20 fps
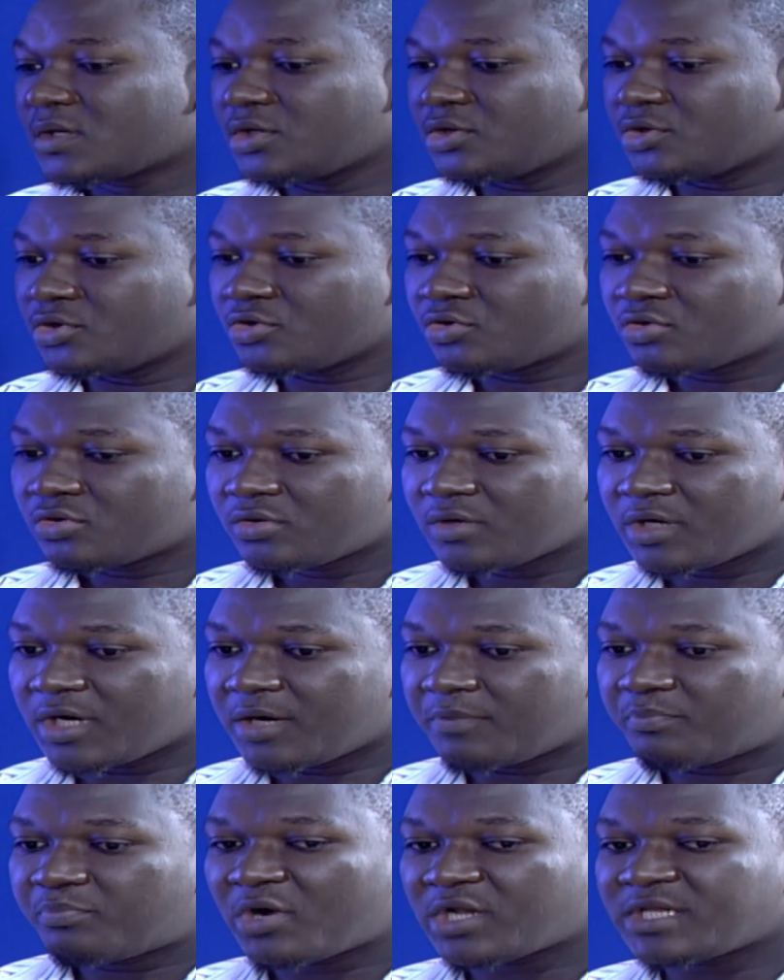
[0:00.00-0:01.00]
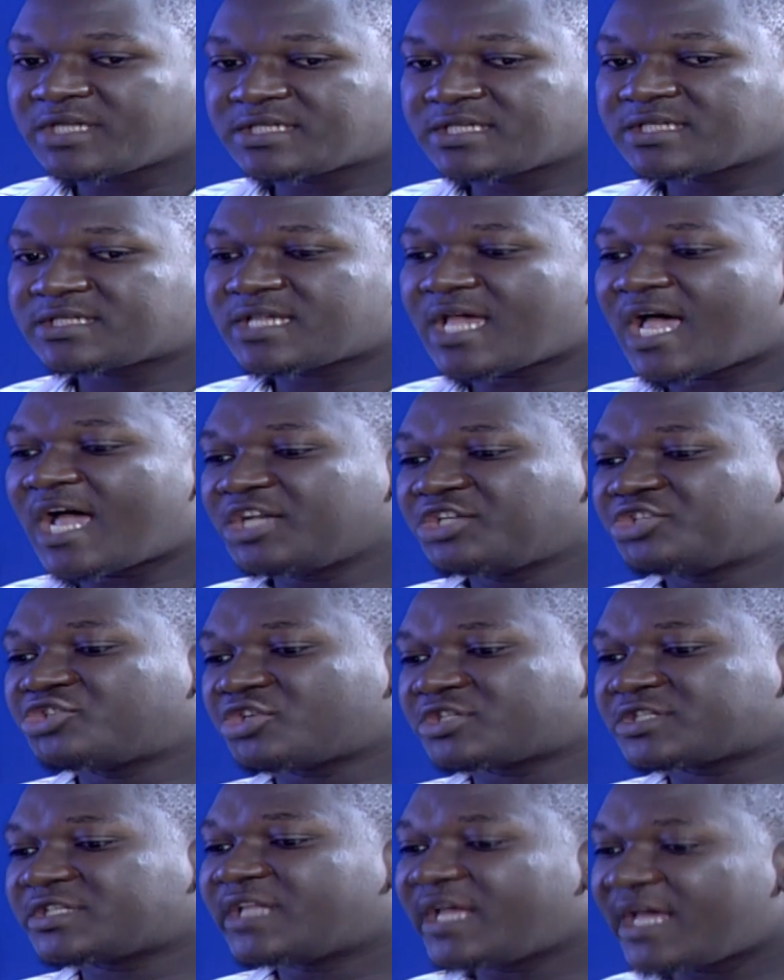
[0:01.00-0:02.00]
You know, policies are
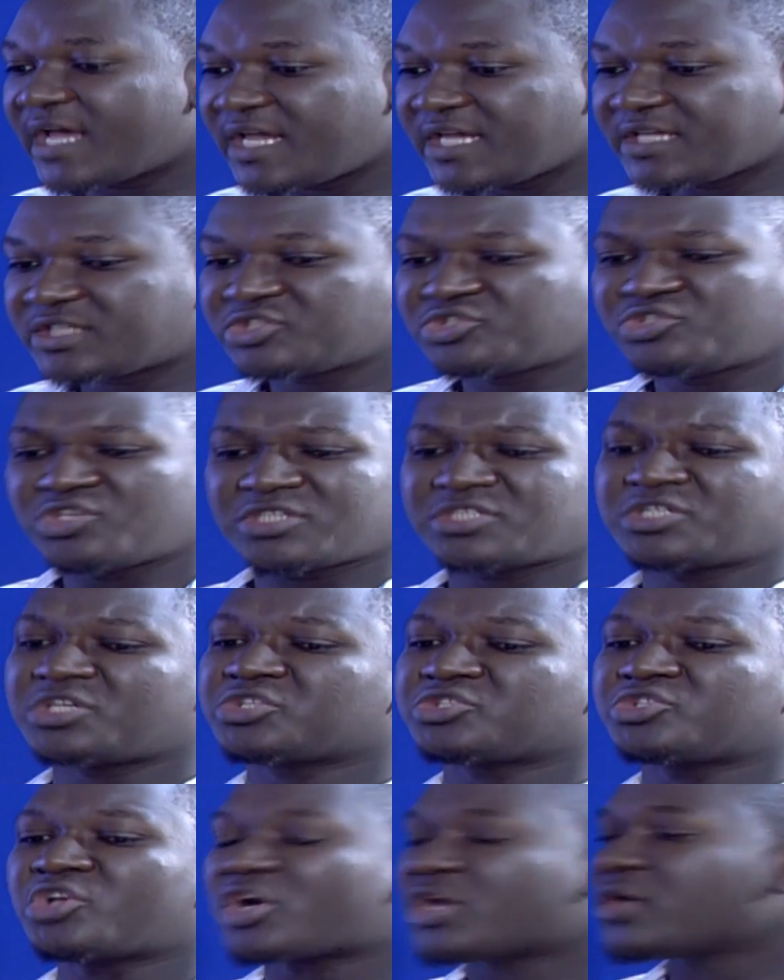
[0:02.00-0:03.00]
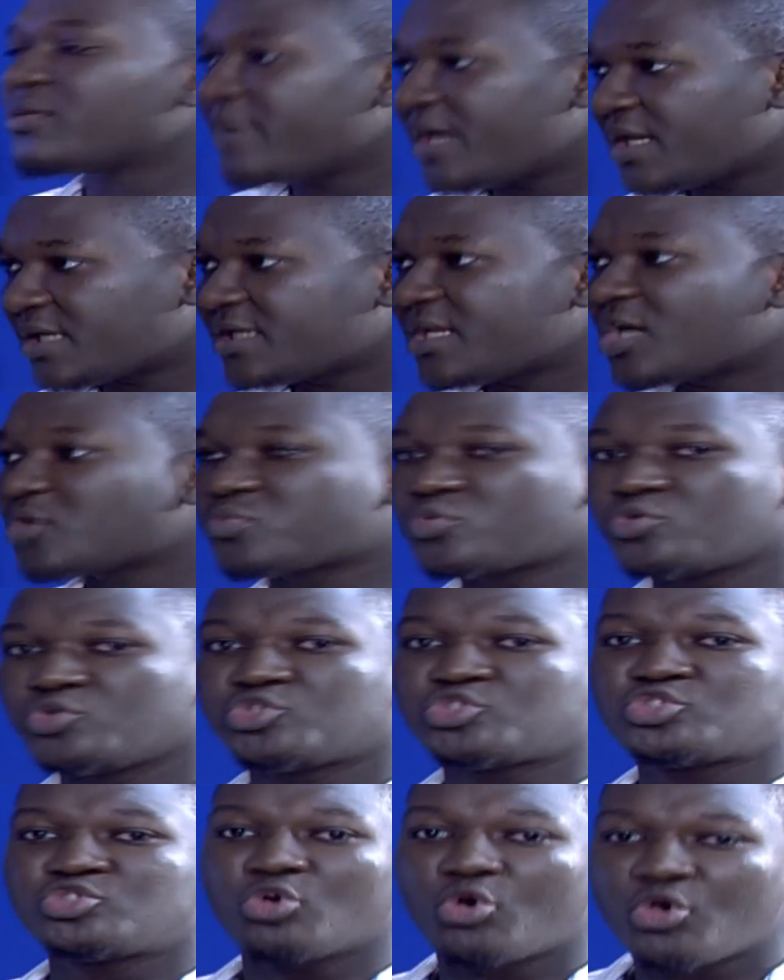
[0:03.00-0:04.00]
just there. It's just a document that will
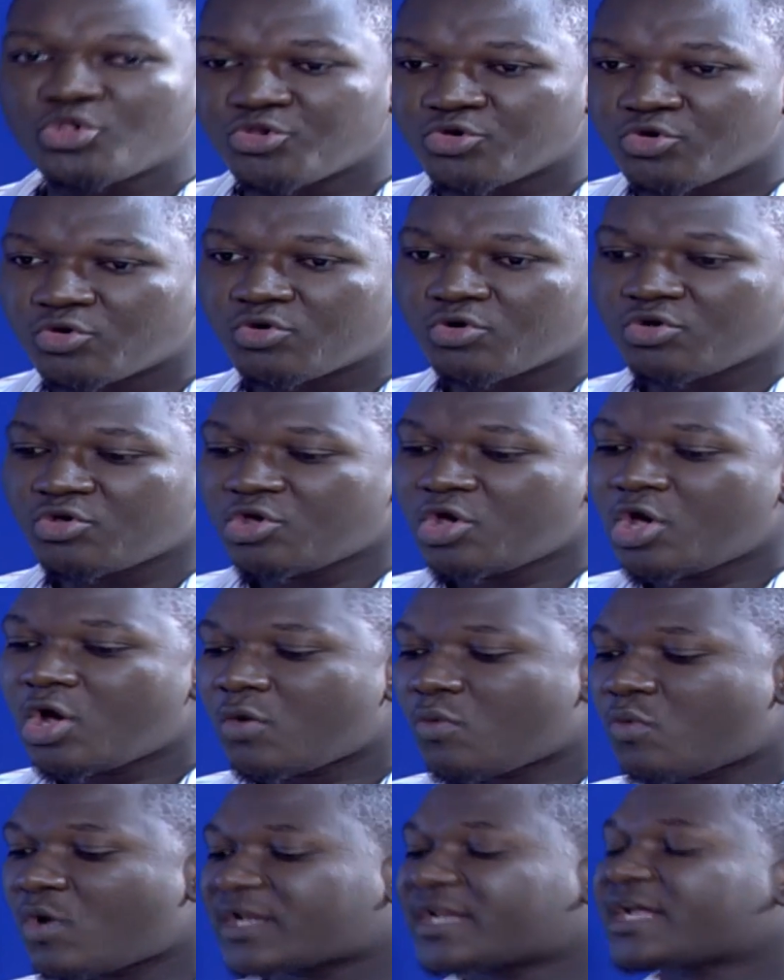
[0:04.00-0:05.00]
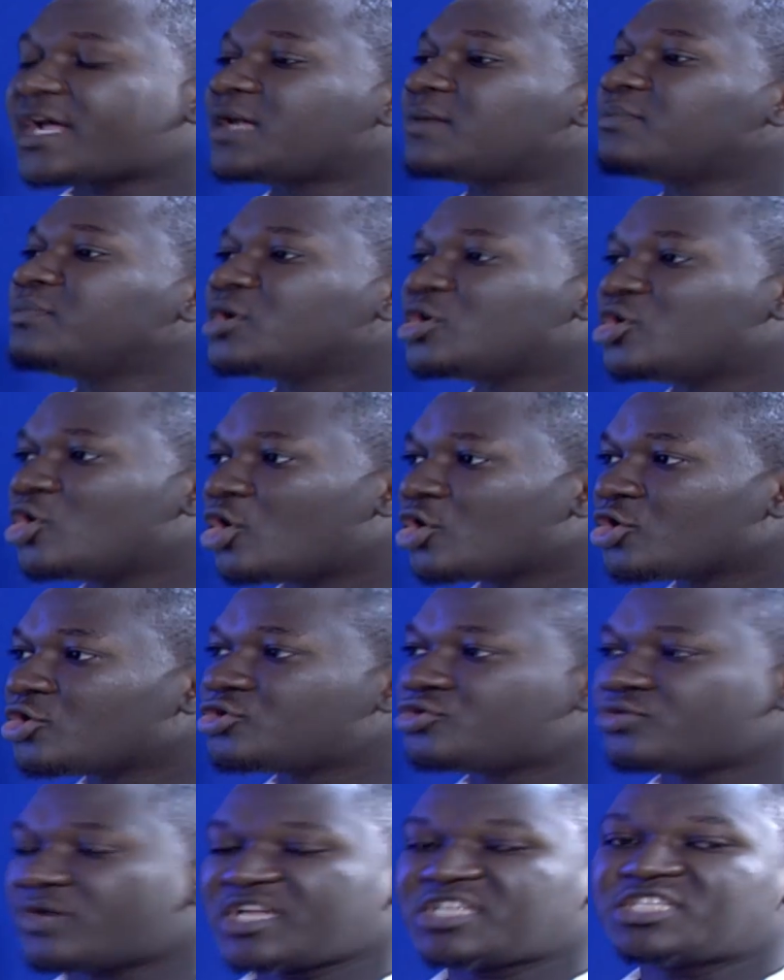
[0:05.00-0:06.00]
show you what can be
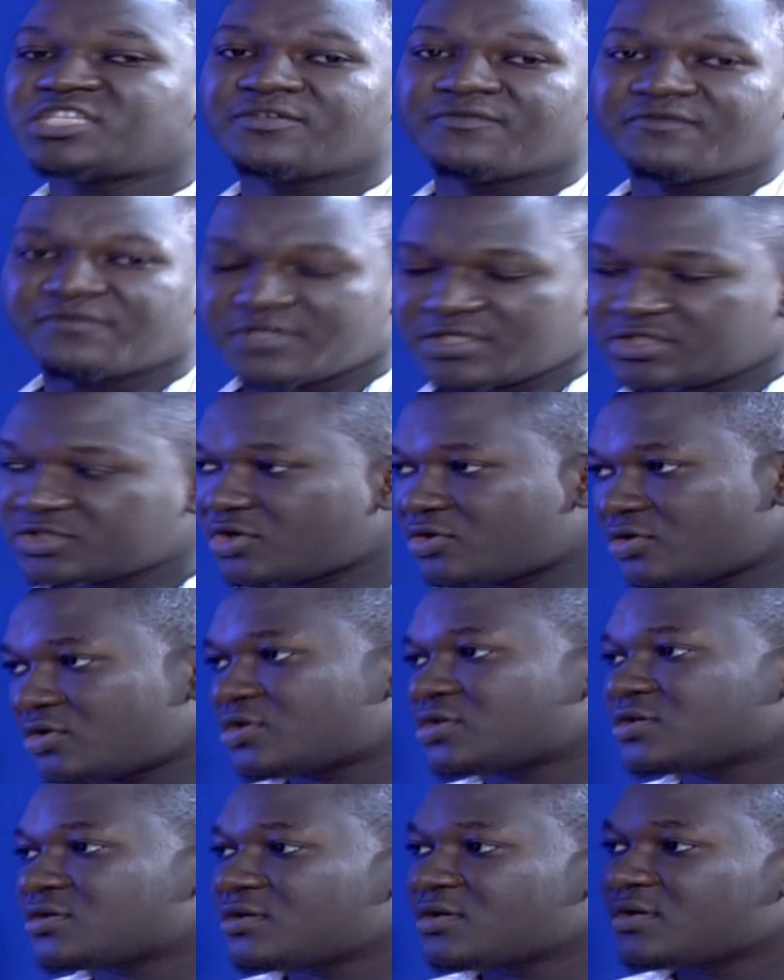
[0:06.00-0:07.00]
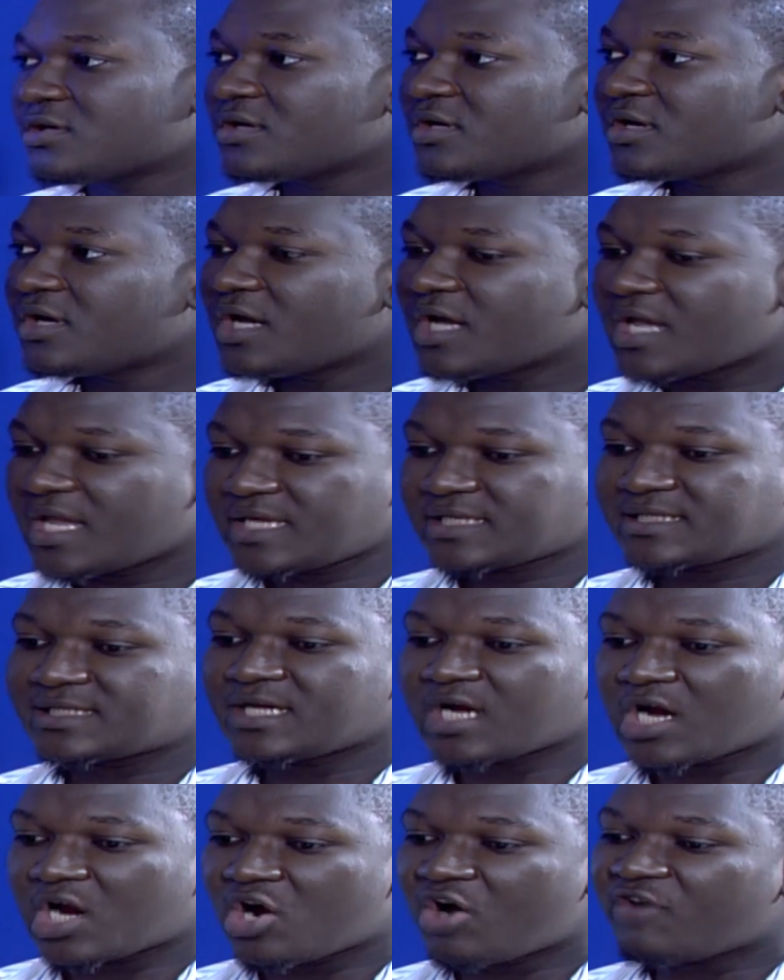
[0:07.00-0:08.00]
done to achieve results. It's
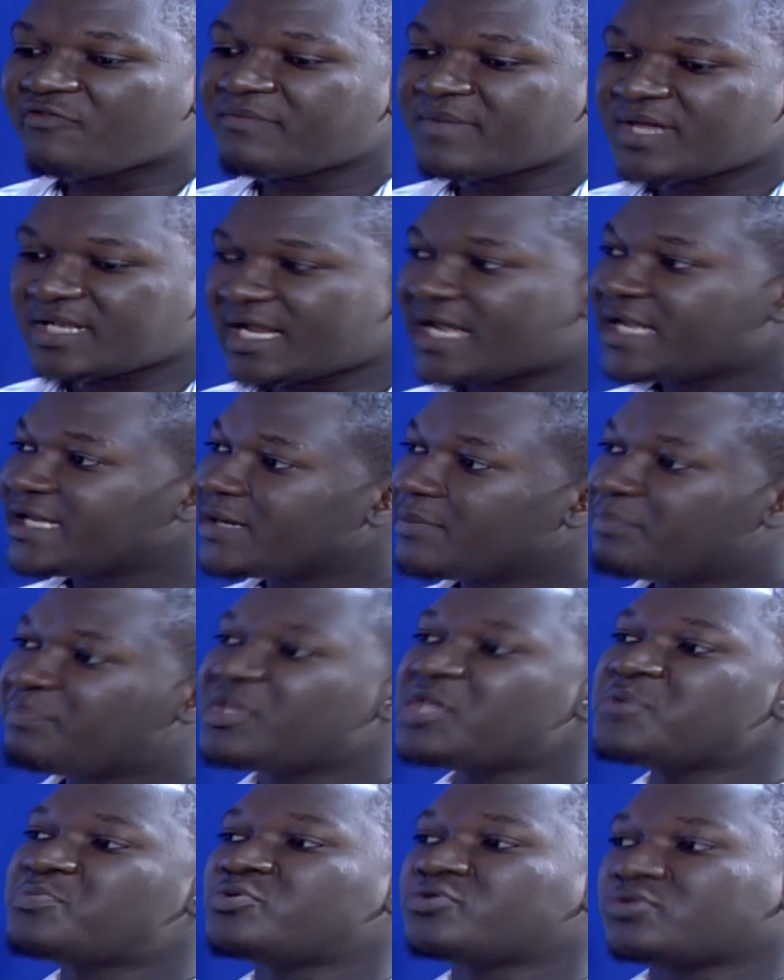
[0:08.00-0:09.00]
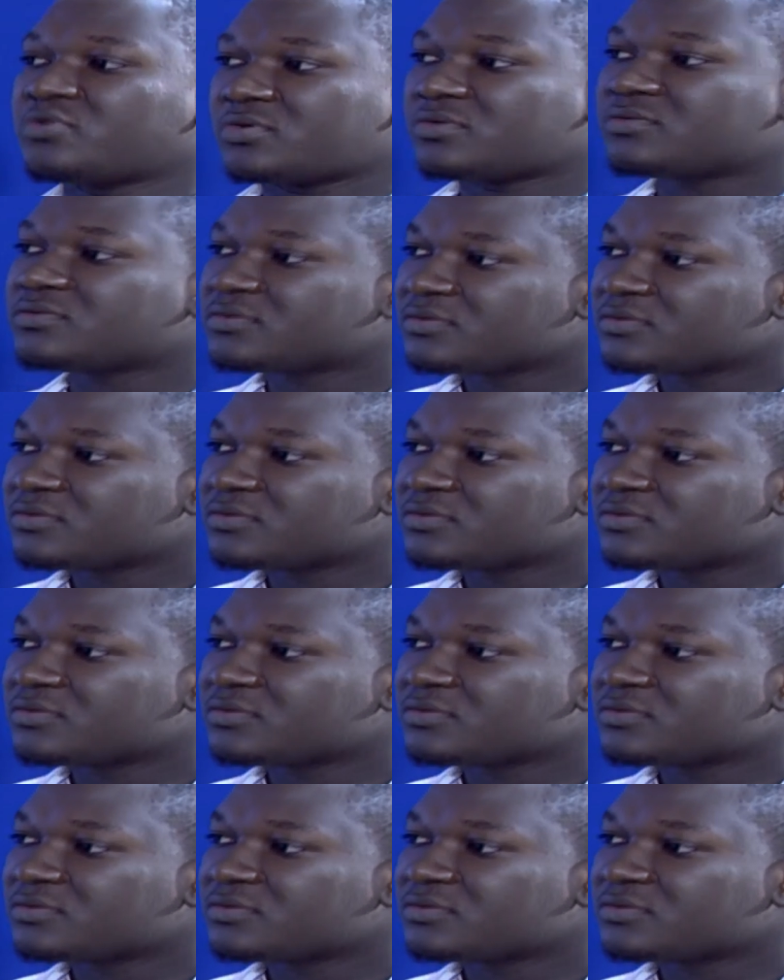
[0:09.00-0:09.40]
the government and the people